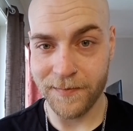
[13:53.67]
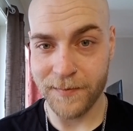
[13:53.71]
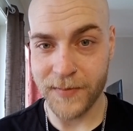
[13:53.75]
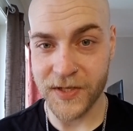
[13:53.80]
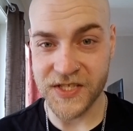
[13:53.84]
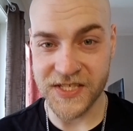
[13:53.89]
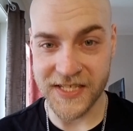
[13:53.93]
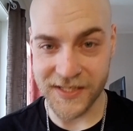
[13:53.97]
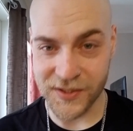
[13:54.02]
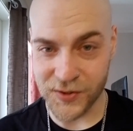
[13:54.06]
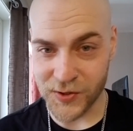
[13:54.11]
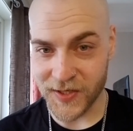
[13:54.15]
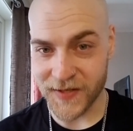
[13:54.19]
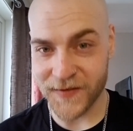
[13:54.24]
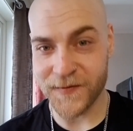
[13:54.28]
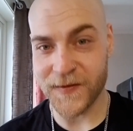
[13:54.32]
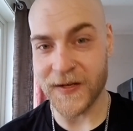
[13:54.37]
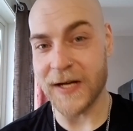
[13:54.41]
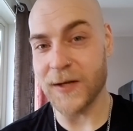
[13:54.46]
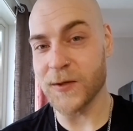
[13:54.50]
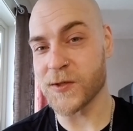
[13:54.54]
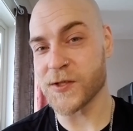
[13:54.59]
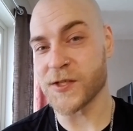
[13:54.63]
But since you have
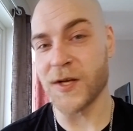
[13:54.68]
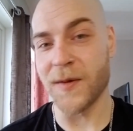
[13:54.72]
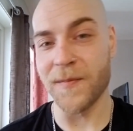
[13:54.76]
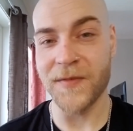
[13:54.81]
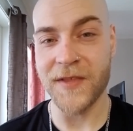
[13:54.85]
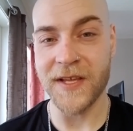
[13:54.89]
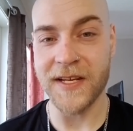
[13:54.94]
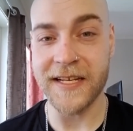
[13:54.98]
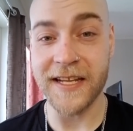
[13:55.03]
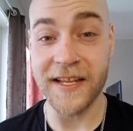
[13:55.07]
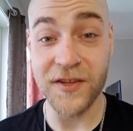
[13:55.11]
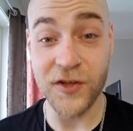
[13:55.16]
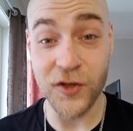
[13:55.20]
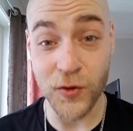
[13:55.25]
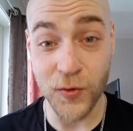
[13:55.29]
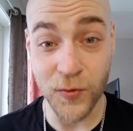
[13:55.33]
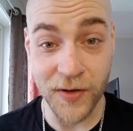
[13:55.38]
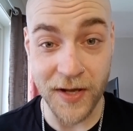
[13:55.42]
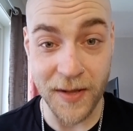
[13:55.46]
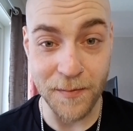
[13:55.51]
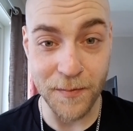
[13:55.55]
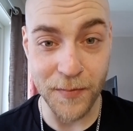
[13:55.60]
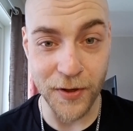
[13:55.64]
found something that
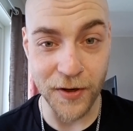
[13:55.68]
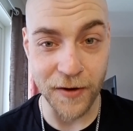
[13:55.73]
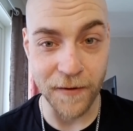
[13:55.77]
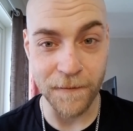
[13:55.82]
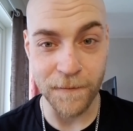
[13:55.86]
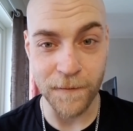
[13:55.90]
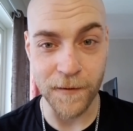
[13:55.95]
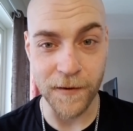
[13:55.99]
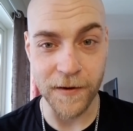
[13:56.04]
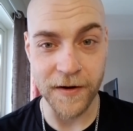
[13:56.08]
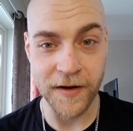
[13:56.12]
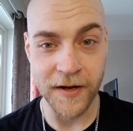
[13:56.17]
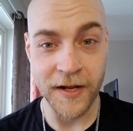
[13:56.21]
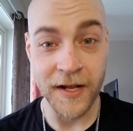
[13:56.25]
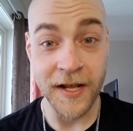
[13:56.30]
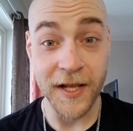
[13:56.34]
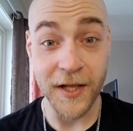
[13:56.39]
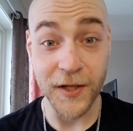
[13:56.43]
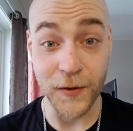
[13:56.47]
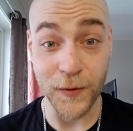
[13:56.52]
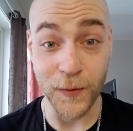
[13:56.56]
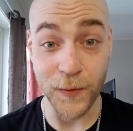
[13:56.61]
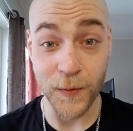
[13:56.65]
you can burn for,
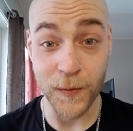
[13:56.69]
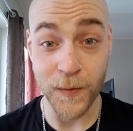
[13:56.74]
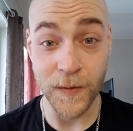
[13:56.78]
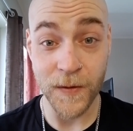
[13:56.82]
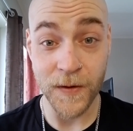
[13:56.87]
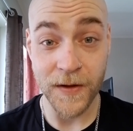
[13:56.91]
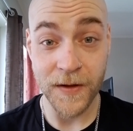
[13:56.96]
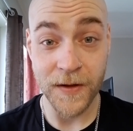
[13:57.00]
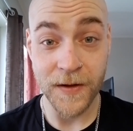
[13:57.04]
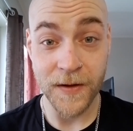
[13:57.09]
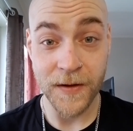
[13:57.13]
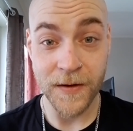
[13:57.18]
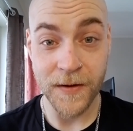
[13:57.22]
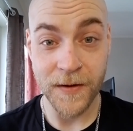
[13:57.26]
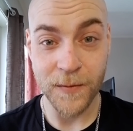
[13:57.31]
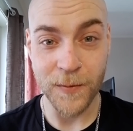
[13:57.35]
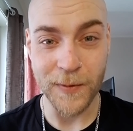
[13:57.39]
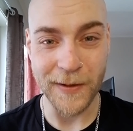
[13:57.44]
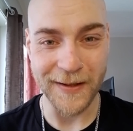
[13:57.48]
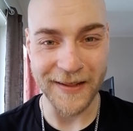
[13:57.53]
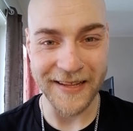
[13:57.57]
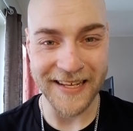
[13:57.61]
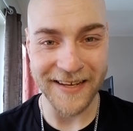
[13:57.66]
you
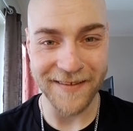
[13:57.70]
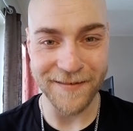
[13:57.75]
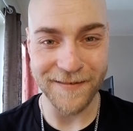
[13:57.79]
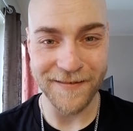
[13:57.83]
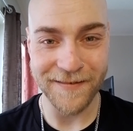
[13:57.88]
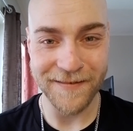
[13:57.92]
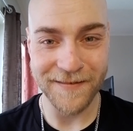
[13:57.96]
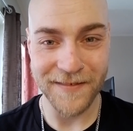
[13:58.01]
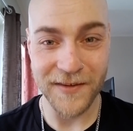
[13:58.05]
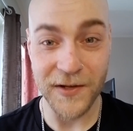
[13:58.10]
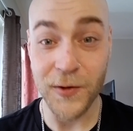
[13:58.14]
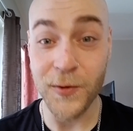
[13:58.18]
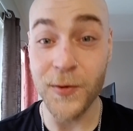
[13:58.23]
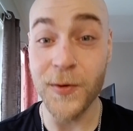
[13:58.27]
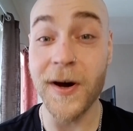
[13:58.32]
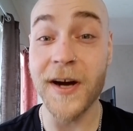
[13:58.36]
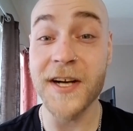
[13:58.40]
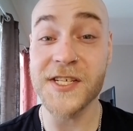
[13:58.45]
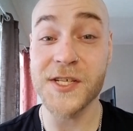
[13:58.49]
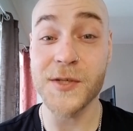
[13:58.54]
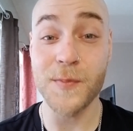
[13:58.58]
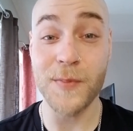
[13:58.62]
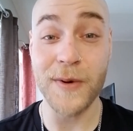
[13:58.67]
will live. You
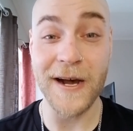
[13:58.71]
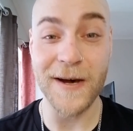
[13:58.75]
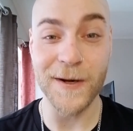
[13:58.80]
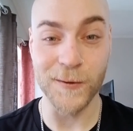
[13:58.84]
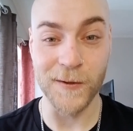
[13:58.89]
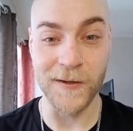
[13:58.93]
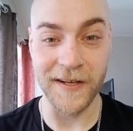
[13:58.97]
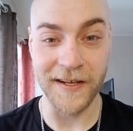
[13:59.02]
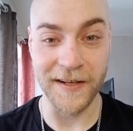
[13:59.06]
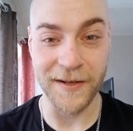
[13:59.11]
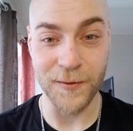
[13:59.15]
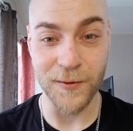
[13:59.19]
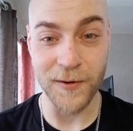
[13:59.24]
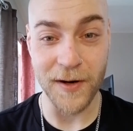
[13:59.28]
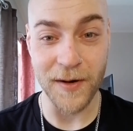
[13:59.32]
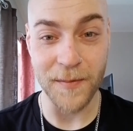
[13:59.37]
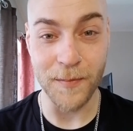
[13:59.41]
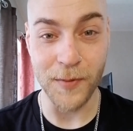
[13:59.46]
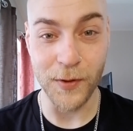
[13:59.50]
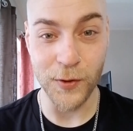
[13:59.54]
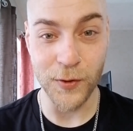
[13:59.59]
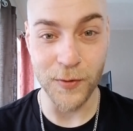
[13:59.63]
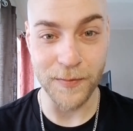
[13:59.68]
are sprouting, you are
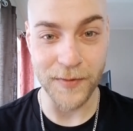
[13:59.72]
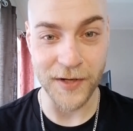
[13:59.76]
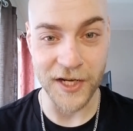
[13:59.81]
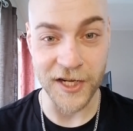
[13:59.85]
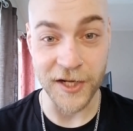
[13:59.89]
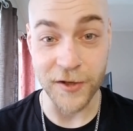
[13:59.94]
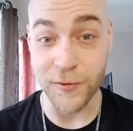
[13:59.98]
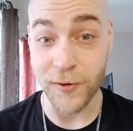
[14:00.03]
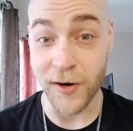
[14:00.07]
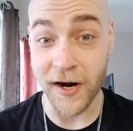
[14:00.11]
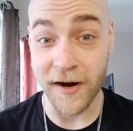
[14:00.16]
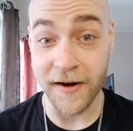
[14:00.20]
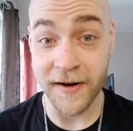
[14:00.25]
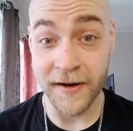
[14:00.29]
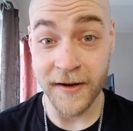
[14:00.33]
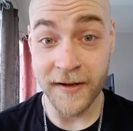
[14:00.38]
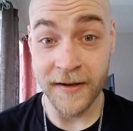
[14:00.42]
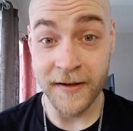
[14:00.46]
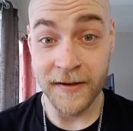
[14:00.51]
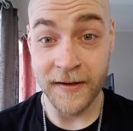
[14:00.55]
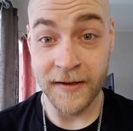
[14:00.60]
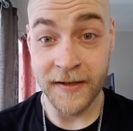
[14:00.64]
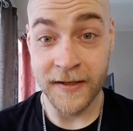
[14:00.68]
blooming, you are
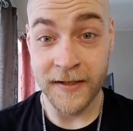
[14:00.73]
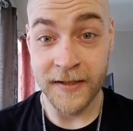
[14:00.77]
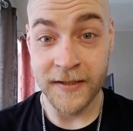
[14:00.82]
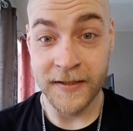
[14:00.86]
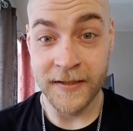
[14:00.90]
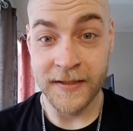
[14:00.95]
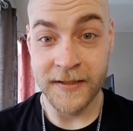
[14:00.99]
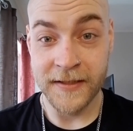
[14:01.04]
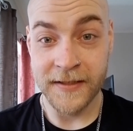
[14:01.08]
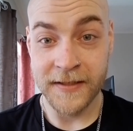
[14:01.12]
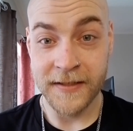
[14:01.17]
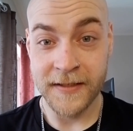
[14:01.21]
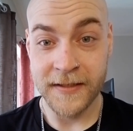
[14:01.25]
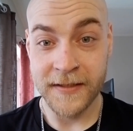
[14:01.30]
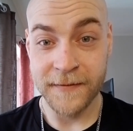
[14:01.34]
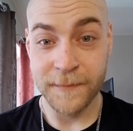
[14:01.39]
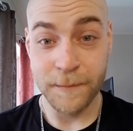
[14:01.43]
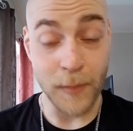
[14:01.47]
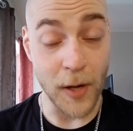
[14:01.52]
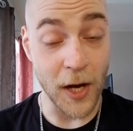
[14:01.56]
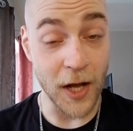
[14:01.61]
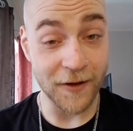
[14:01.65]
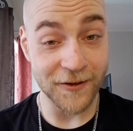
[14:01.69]

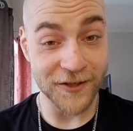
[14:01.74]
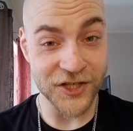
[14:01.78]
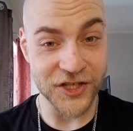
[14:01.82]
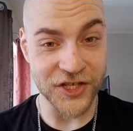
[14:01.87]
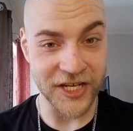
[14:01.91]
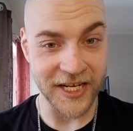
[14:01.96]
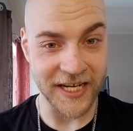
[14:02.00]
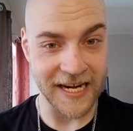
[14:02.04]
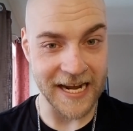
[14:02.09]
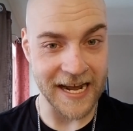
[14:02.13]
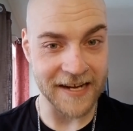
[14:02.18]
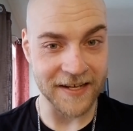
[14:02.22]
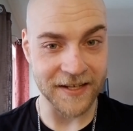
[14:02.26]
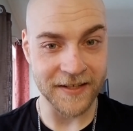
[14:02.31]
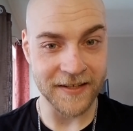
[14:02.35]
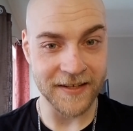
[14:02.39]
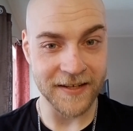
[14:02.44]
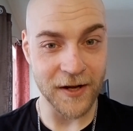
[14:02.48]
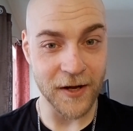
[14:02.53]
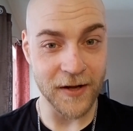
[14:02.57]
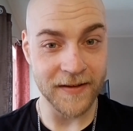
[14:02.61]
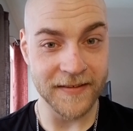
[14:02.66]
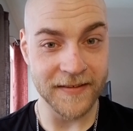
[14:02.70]
polishing and
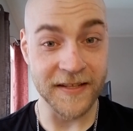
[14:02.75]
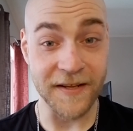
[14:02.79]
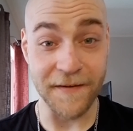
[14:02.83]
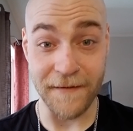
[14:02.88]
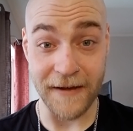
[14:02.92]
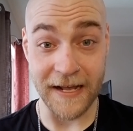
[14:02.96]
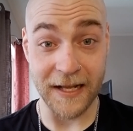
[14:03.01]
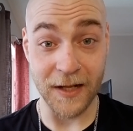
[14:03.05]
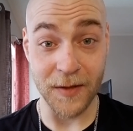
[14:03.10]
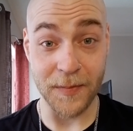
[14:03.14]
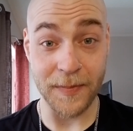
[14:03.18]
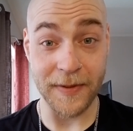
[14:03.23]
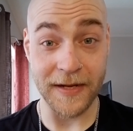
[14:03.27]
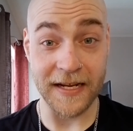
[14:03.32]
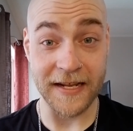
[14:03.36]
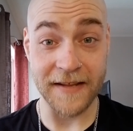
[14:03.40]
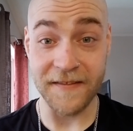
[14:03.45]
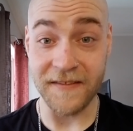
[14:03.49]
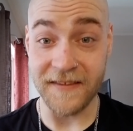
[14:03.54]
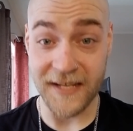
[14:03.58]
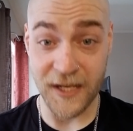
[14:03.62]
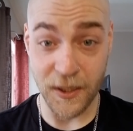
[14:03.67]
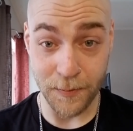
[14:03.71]
developing
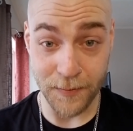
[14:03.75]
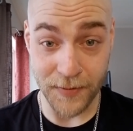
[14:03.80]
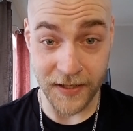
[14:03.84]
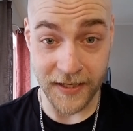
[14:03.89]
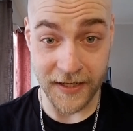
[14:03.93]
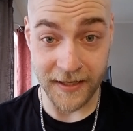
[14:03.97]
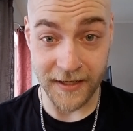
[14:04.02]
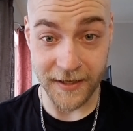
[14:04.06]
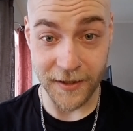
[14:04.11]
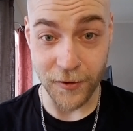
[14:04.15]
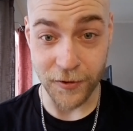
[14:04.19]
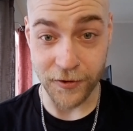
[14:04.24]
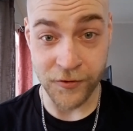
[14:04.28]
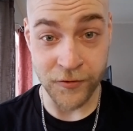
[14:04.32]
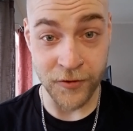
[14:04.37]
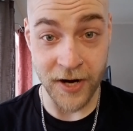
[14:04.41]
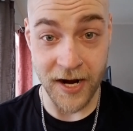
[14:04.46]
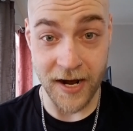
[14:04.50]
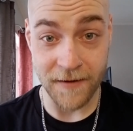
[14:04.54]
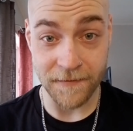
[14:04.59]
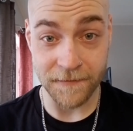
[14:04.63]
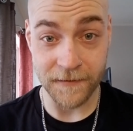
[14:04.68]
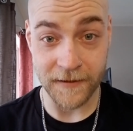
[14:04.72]
and deepening your
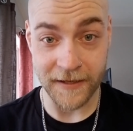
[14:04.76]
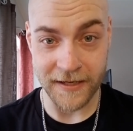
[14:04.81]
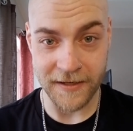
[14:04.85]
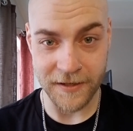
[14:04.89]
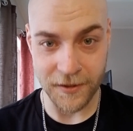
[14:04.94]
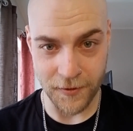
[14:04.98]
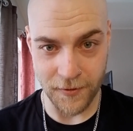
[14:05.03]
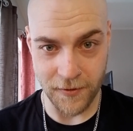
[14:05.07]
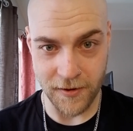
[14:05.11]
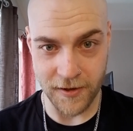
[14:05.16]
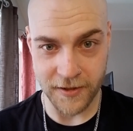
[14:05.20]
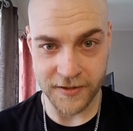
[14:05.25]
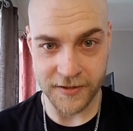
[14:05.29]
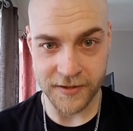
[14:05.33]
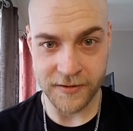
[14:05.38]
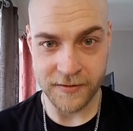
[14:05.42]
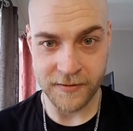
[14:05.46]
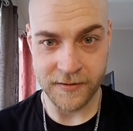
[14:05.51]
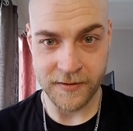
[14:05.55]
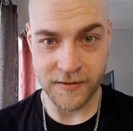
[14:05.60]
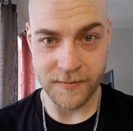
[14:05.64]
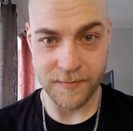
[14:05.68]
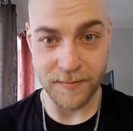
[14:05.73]
craft and your
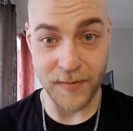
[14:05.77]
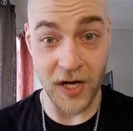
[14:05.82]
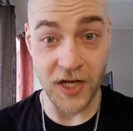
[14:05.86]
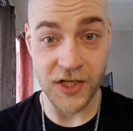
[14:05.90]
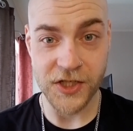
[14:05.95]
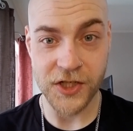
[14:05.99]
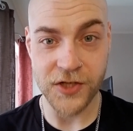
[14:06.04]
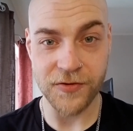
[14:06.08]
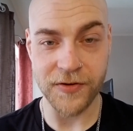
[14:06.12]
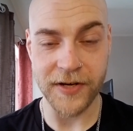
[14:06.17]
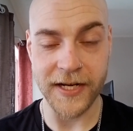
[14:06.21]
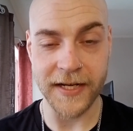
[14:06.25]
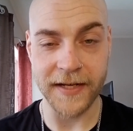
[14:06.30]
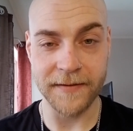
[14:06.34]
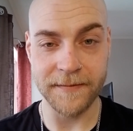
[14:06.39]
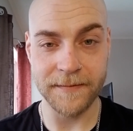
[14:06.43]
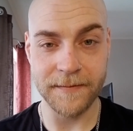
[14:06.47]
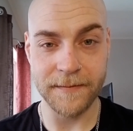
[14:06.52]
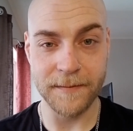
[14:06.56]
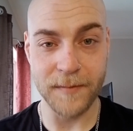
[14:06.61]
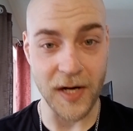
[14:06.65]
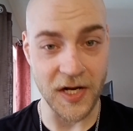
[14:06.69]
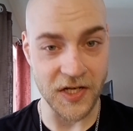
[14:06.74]

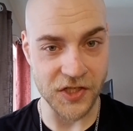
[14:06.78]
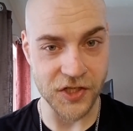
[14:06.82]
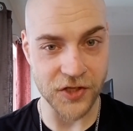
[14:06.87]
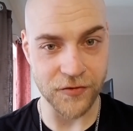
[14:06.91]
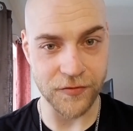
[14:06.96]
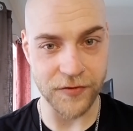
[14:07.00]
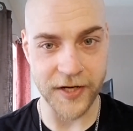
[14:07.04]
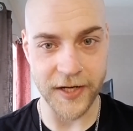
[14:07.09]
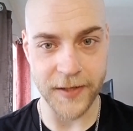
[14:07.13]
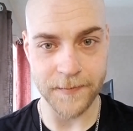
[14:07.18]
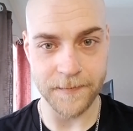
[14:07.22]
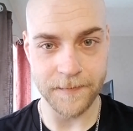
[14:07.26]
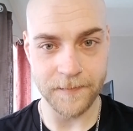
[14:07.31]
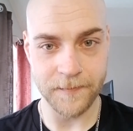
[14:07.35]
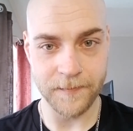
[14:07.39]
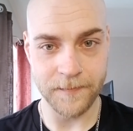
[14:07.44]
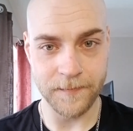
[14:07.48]
mastery.